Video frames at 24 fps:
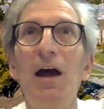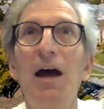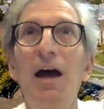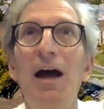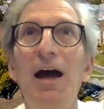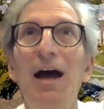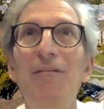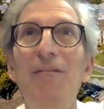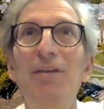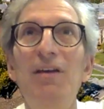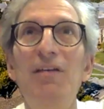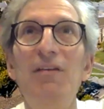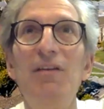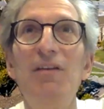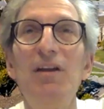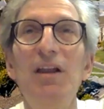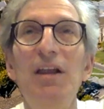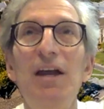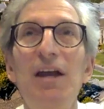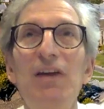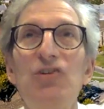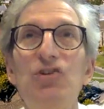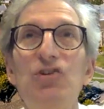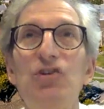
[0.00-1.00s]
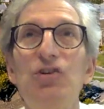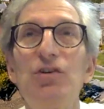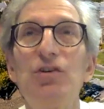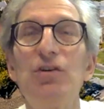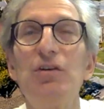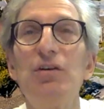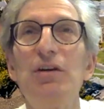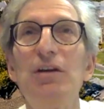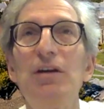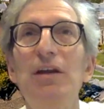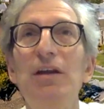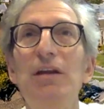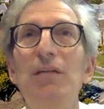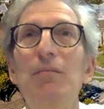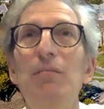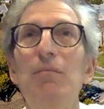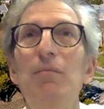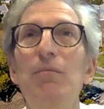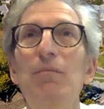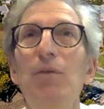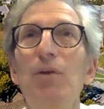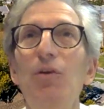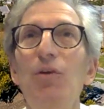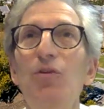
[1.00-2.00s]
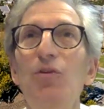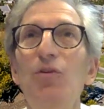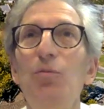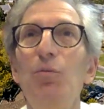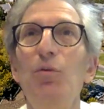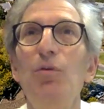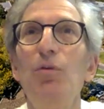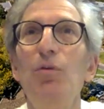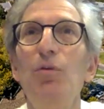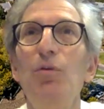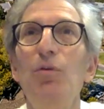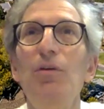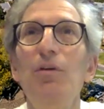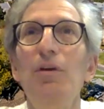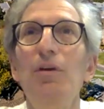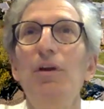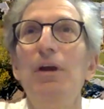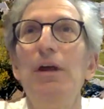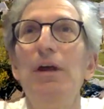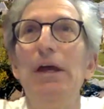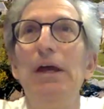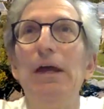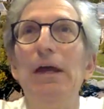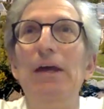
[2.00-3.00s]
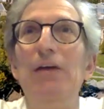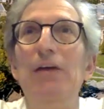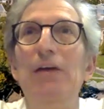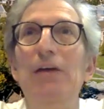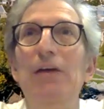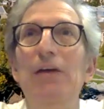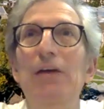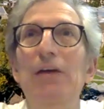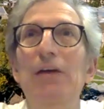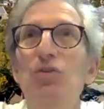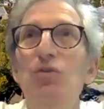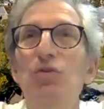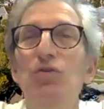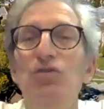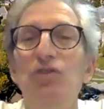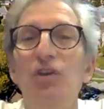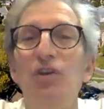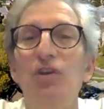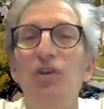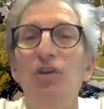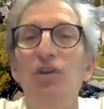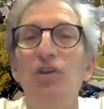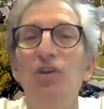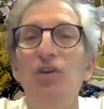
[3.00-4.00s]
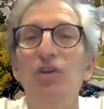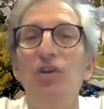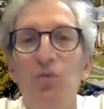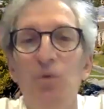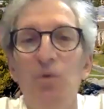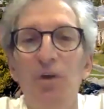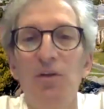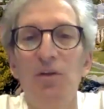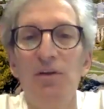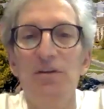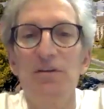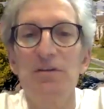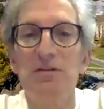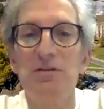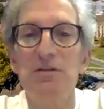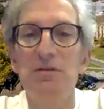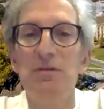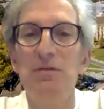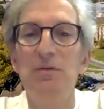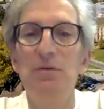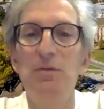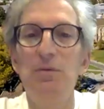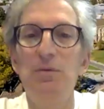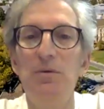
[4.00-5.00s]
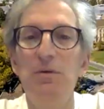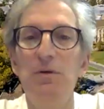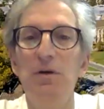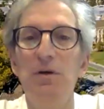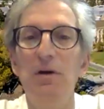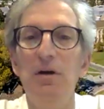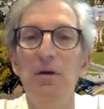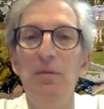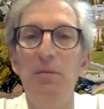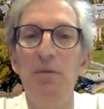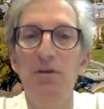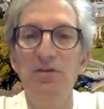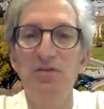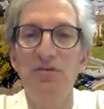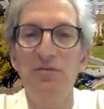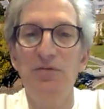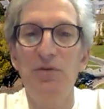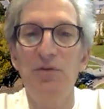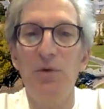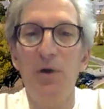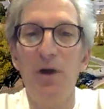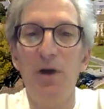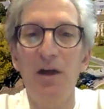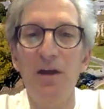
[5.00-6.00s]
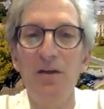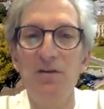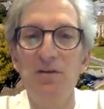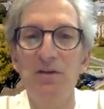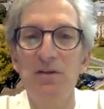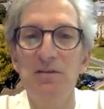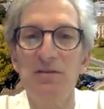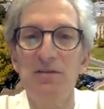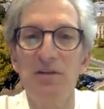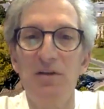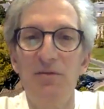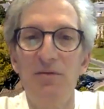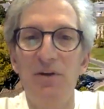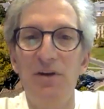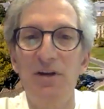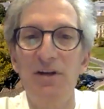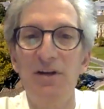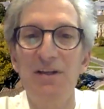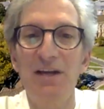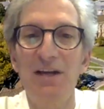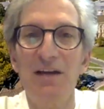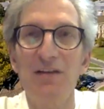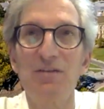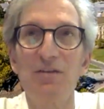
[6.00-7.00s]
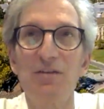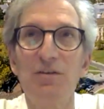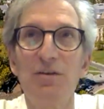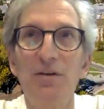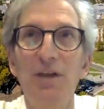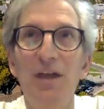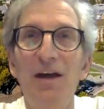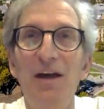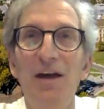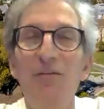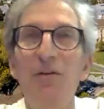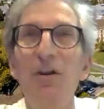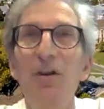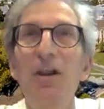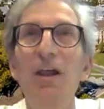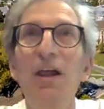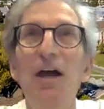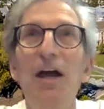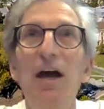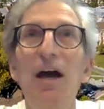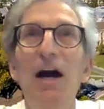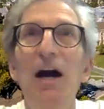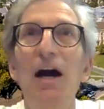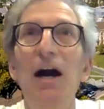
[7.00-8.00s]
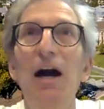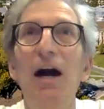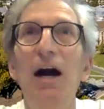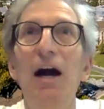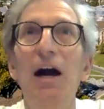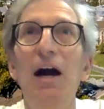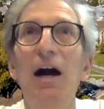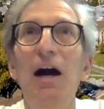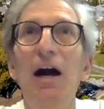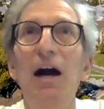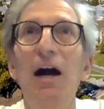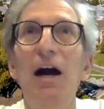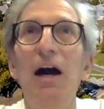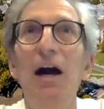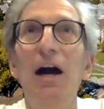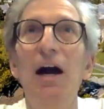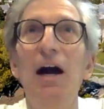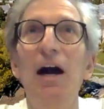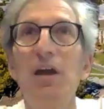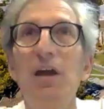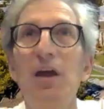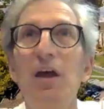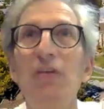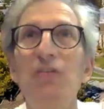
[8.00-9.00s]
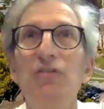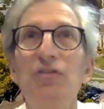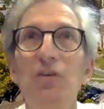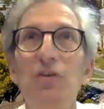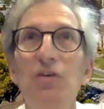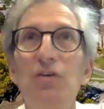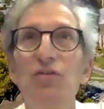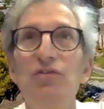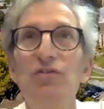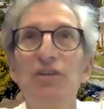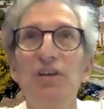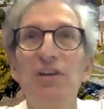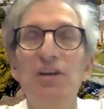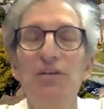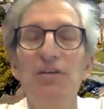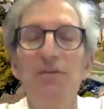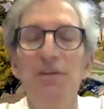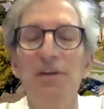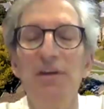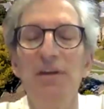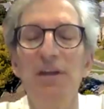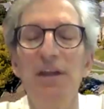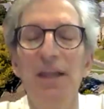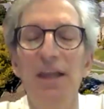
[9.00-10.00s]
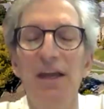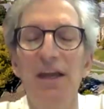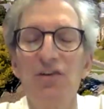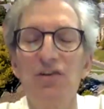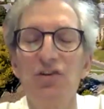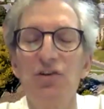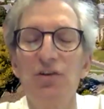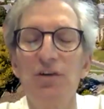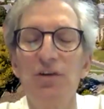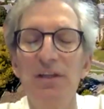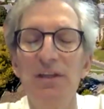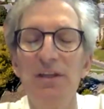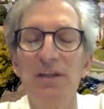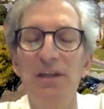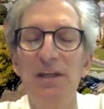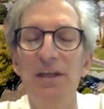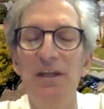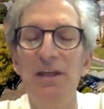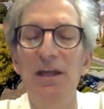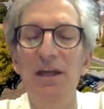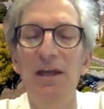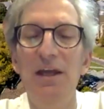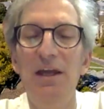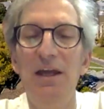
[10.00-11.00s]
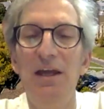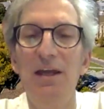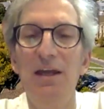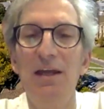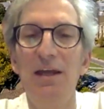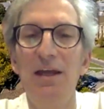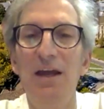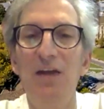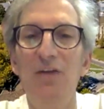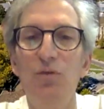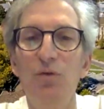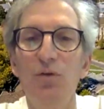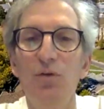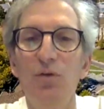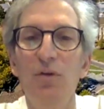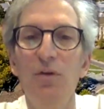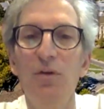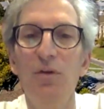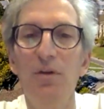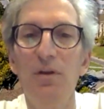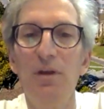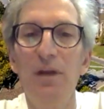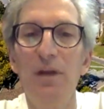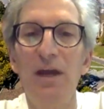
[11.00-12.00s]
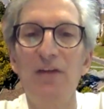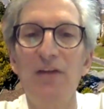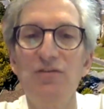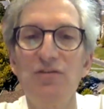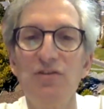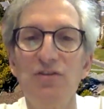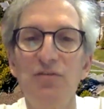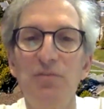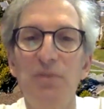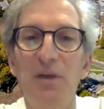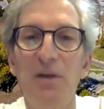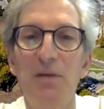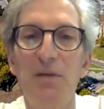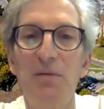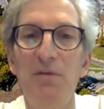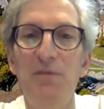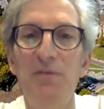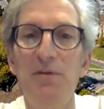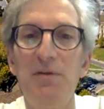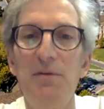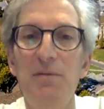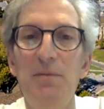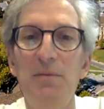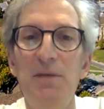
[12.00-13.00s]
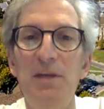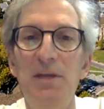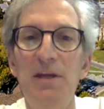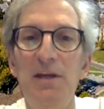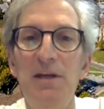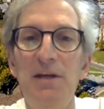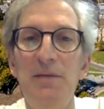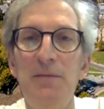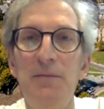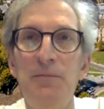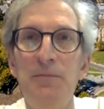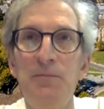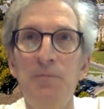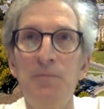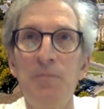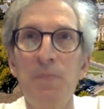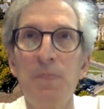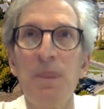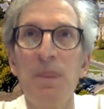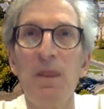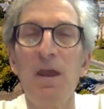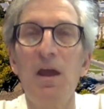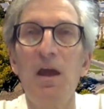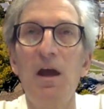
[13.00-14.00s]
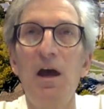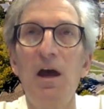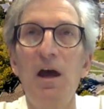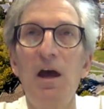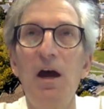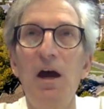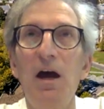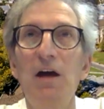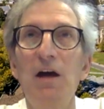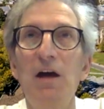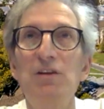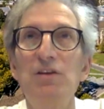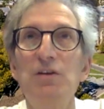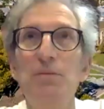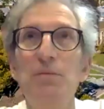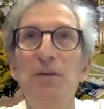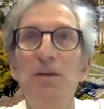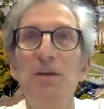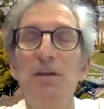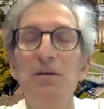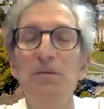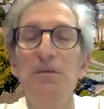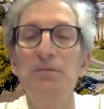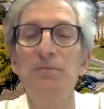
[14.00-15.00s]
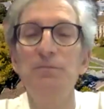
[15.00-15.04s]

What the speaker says: I've given a lecture in multiple venues on this, whether it's to a bunch of urologists on a very technical level, but I also used to give a lecture at the annual National Spina Bifida meeting to men